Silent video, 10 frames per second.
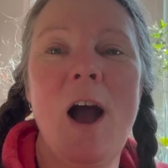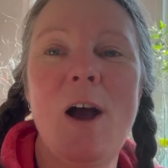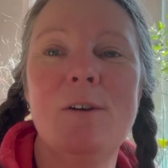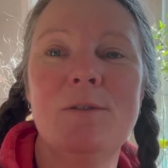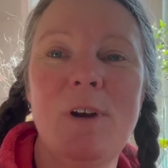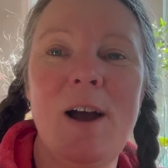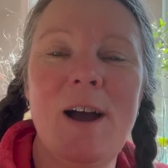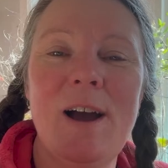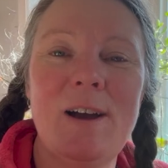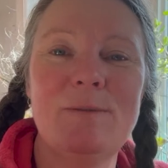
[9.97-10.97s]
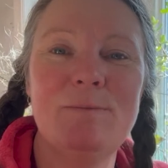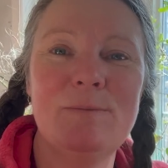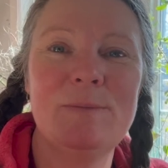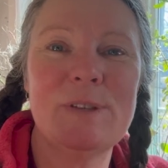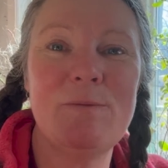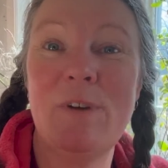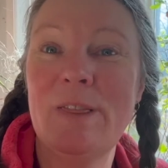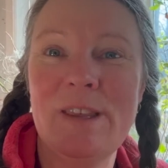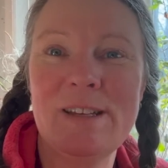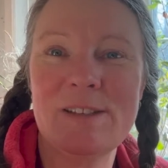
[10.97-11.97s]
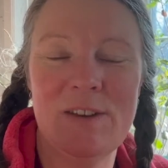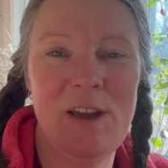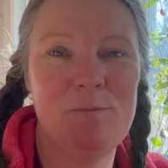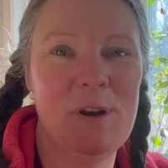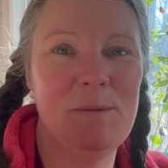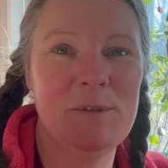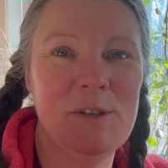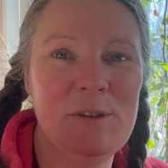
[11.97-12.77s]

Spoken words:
of some fun things that I've been up